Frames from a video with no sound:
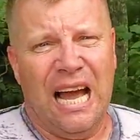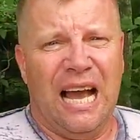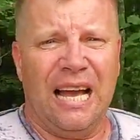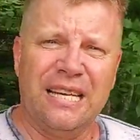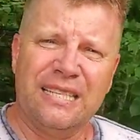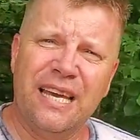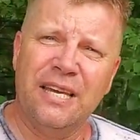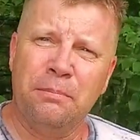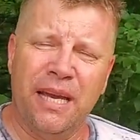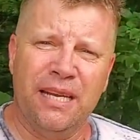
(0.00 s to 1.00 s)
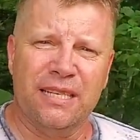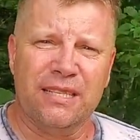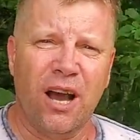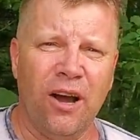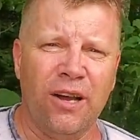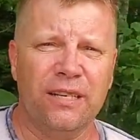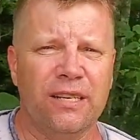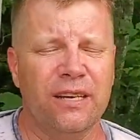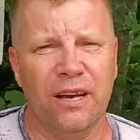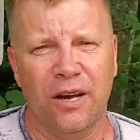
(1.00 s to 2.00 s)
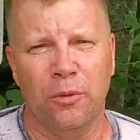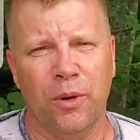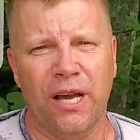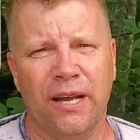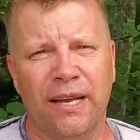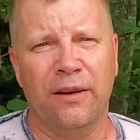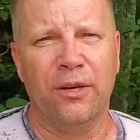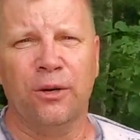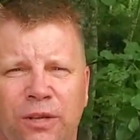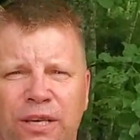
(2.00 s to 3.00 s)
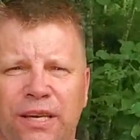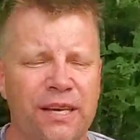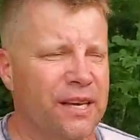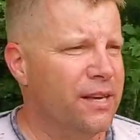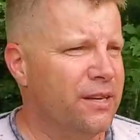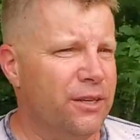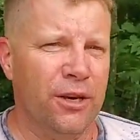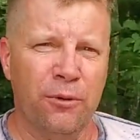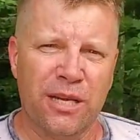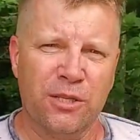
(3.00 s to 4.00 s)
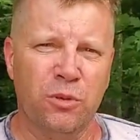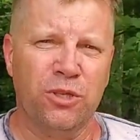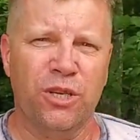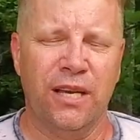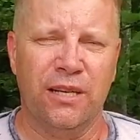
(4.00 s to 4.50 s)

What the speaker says: I gotta tell you, man, it's hot. We got out early, you know, and that's what you gotta